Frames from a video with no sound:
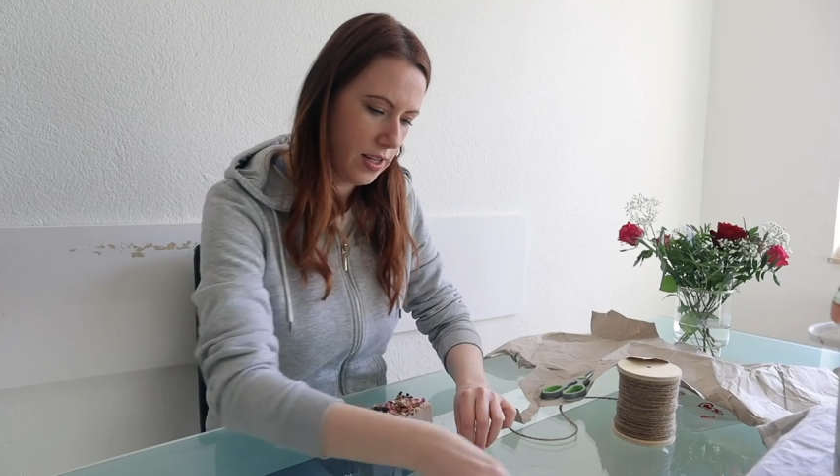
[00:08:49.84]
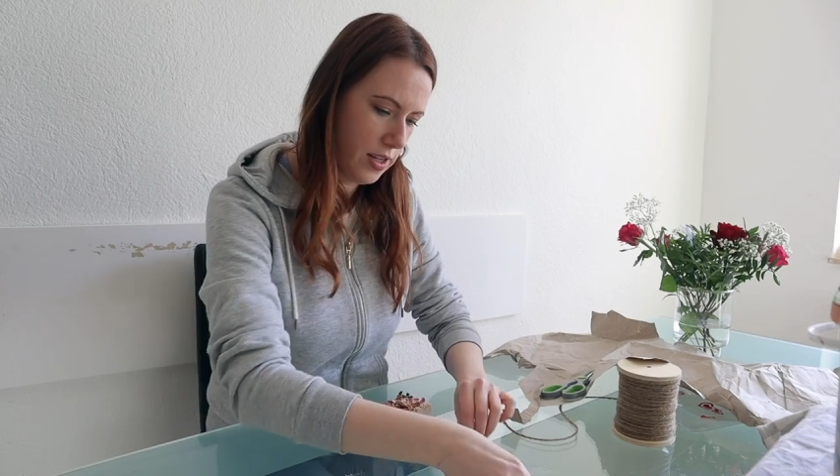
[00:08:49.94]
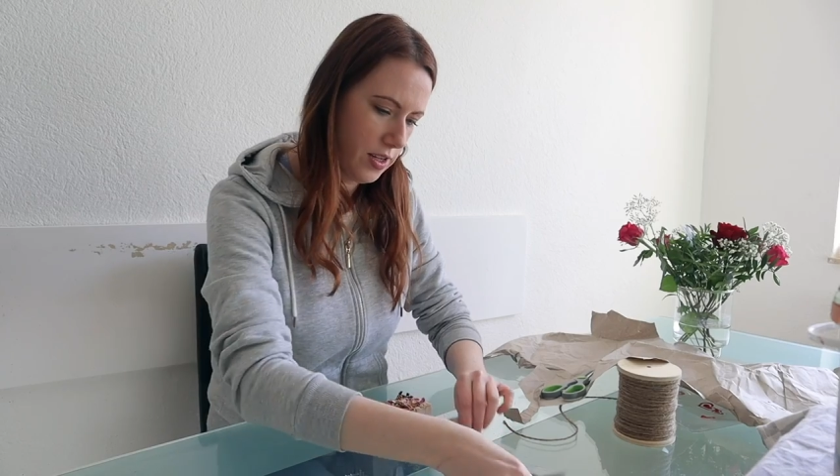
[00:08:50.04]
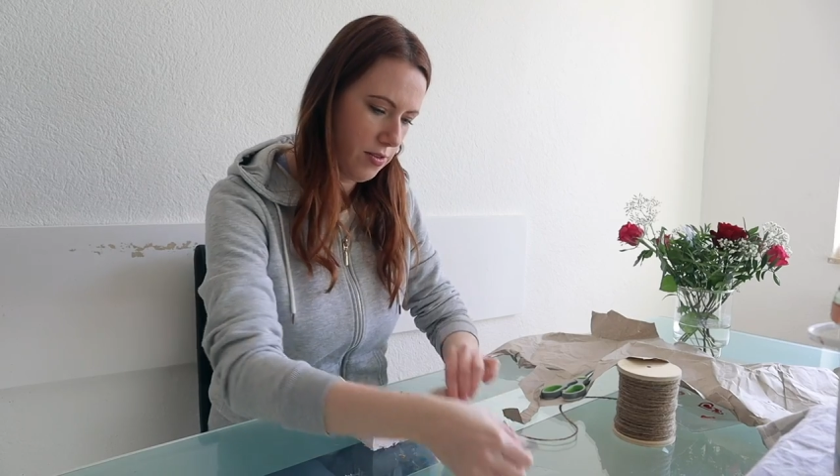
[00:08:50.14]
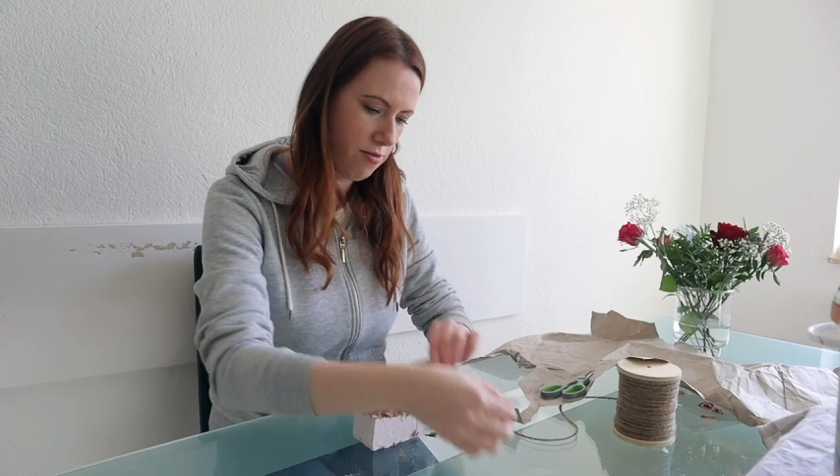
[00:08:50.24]

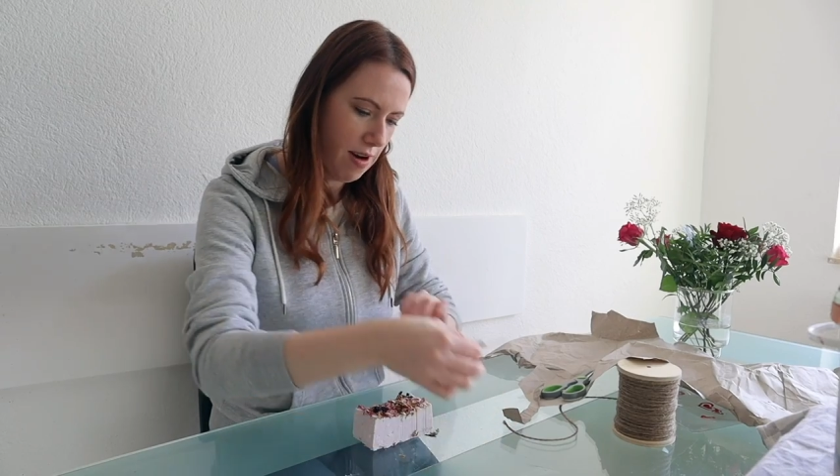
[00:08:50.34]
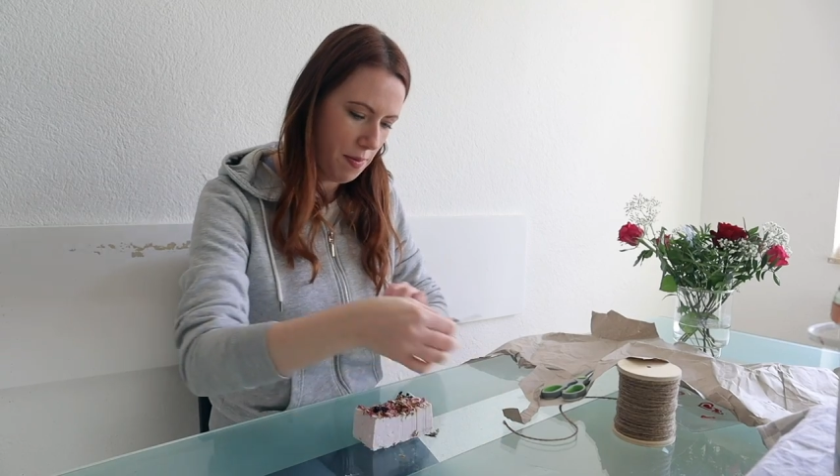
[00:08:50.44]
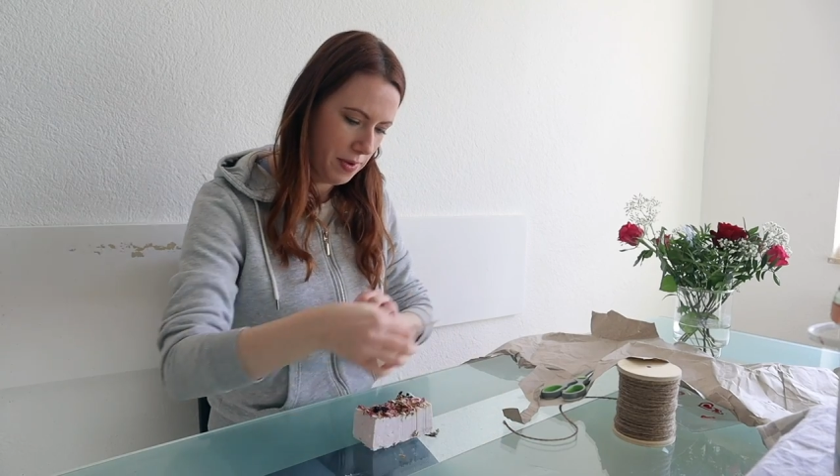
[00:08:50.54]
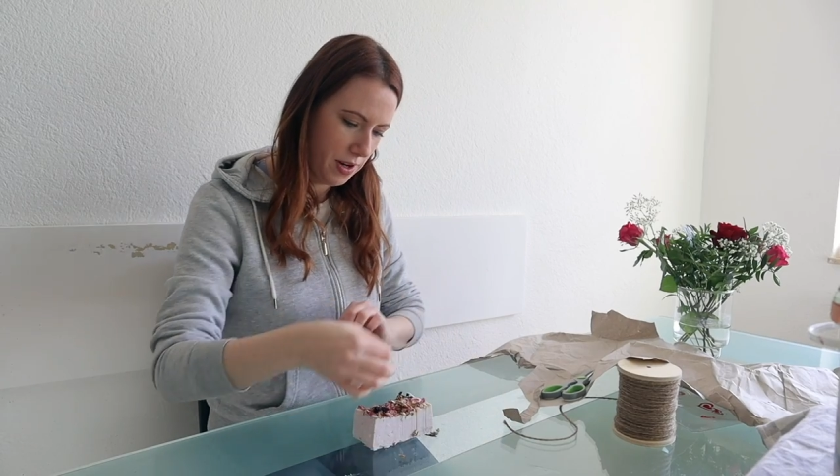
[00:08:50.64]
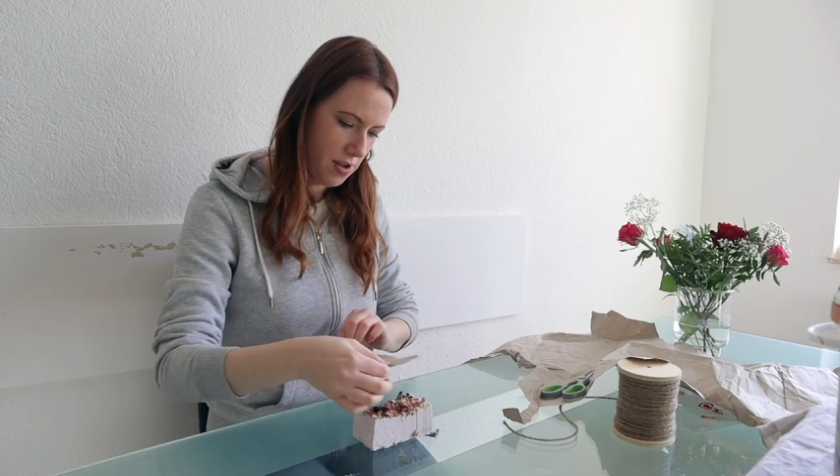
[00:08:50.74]
I'm gonna
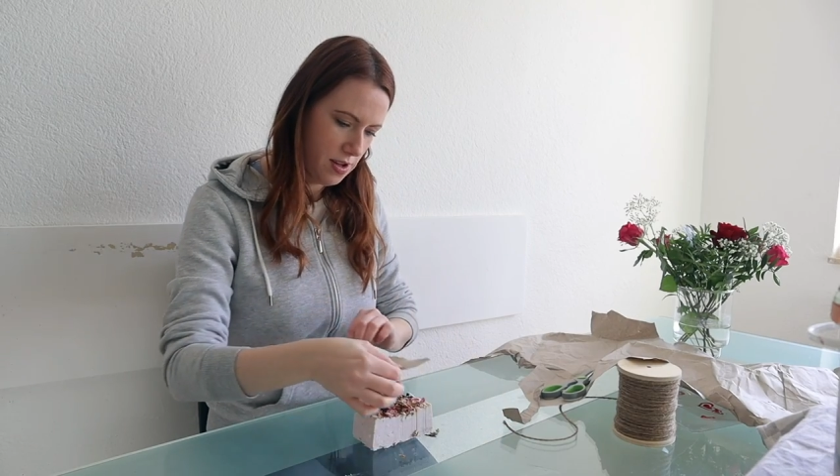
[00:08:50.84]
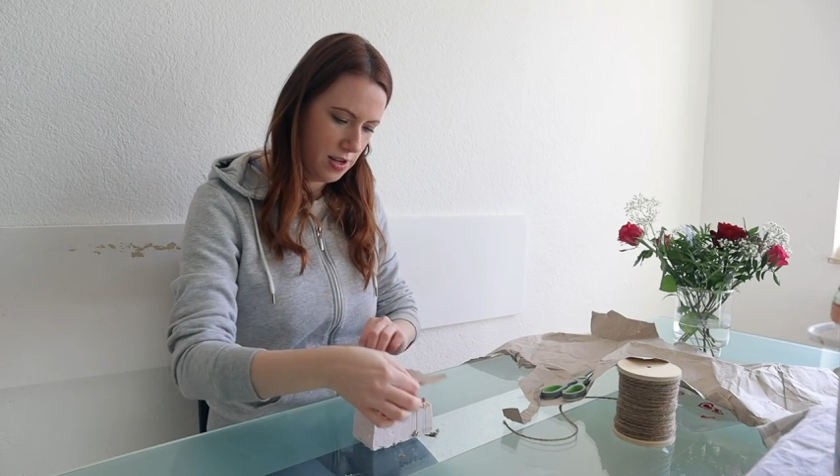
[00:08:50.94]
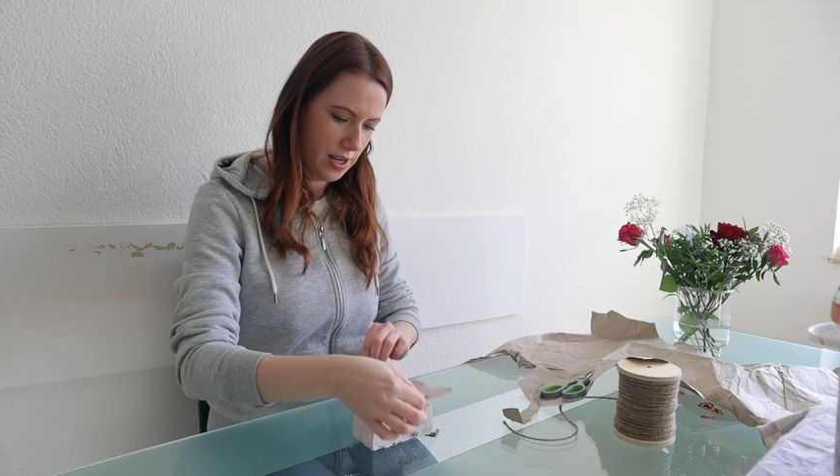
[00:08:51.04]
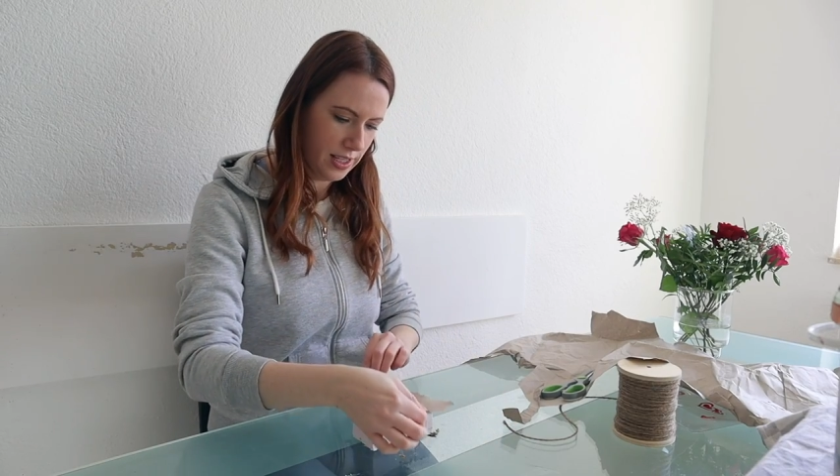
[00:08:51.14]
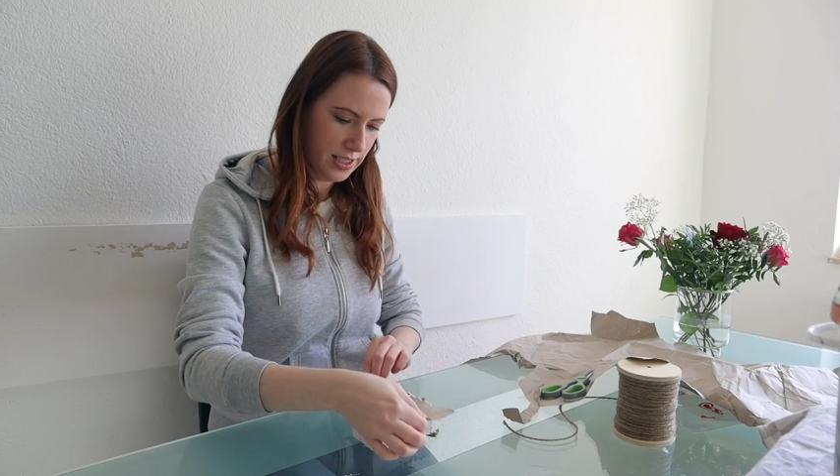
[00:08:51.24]
wrap it
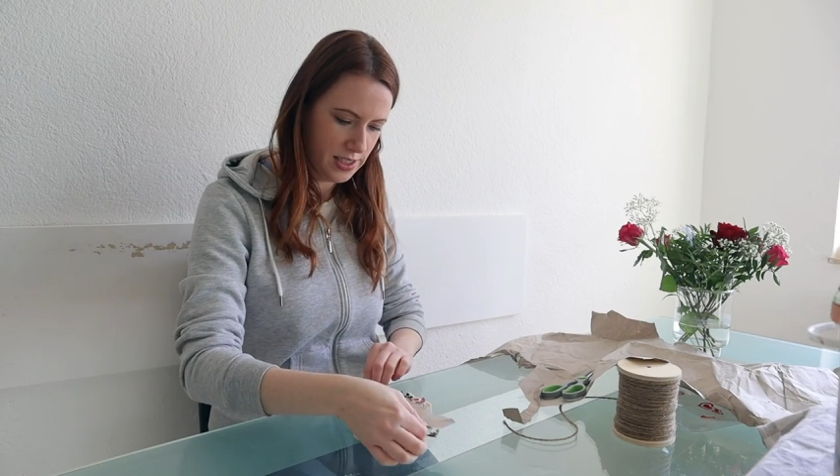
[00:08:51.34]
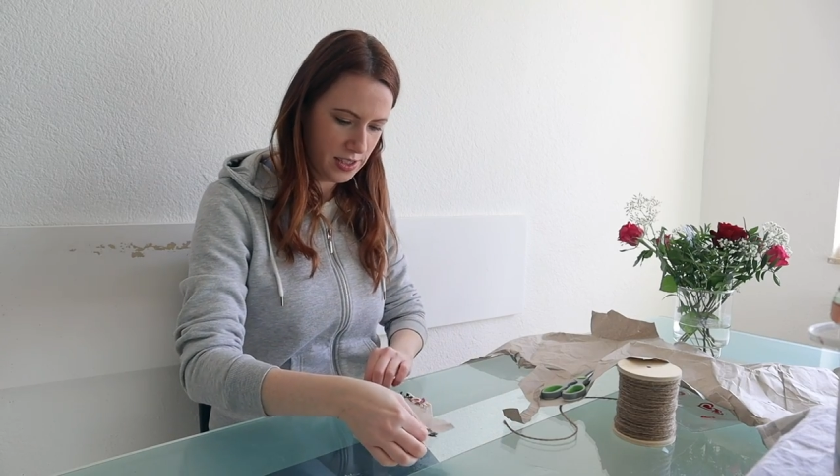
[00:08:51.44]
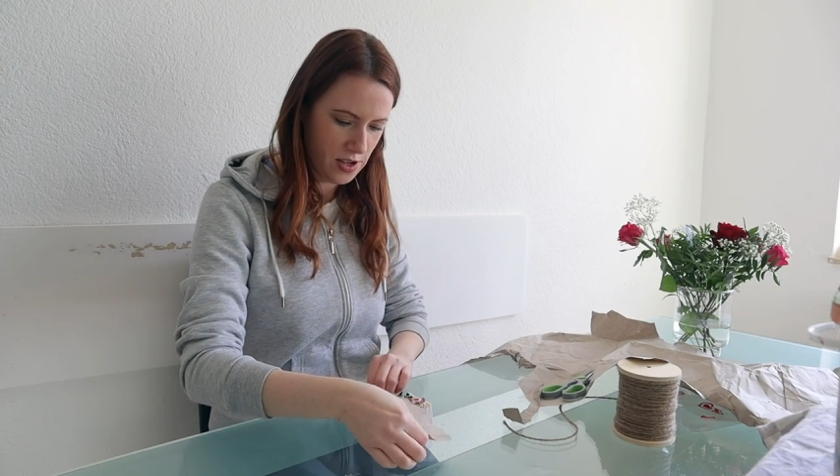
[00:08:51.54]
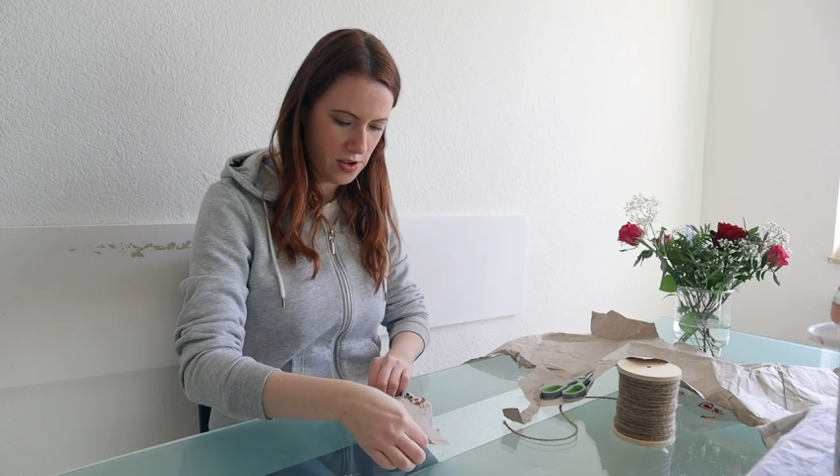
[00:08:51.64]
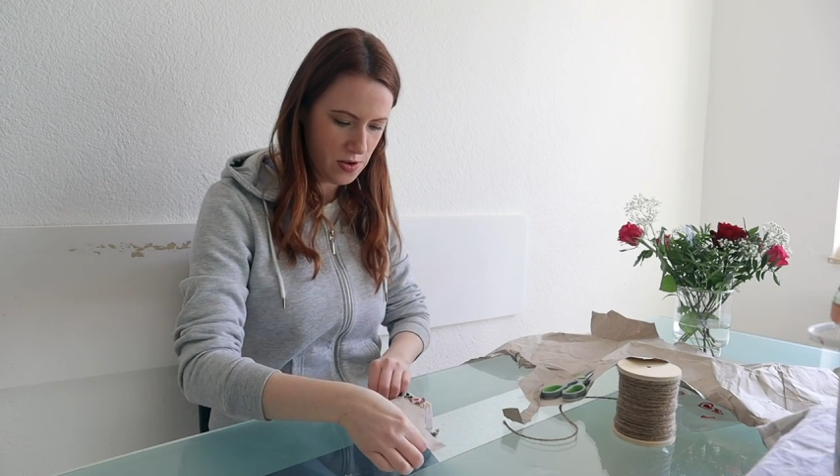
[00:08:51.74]
on like
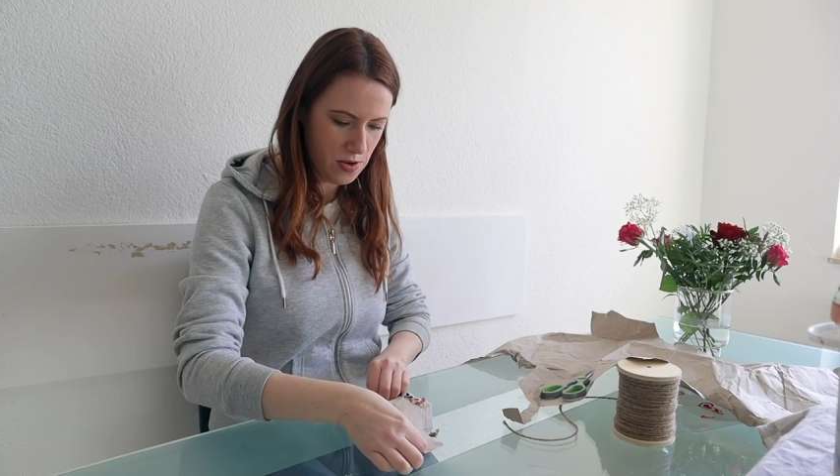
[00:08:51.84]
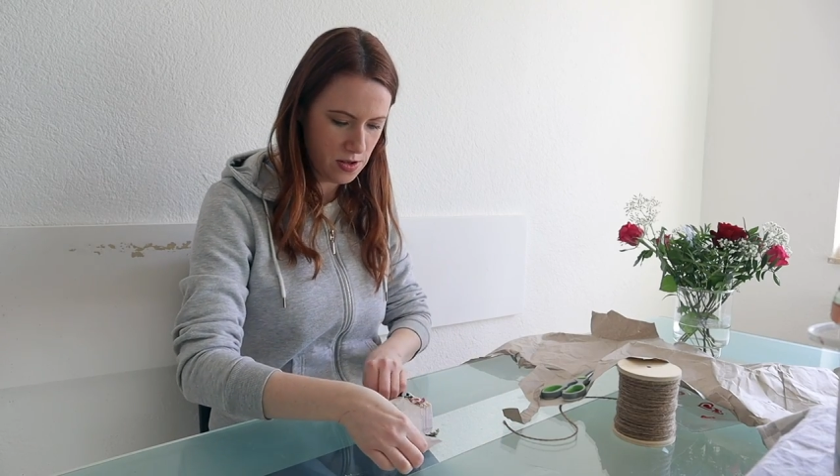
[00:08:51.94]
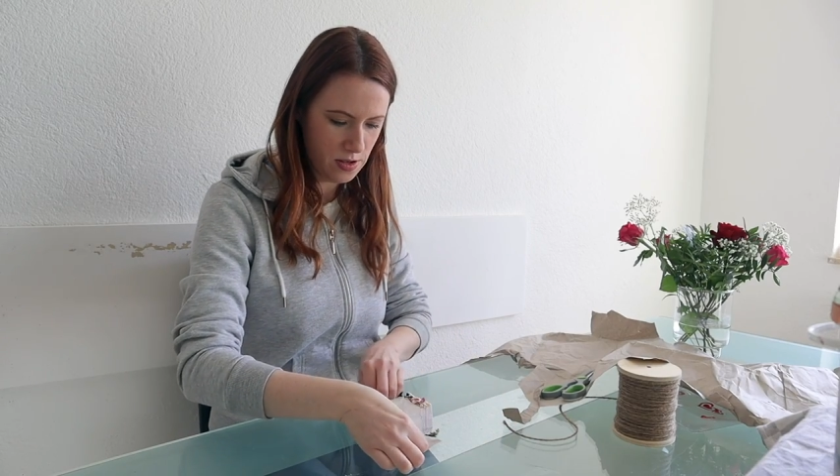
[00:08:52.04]
so.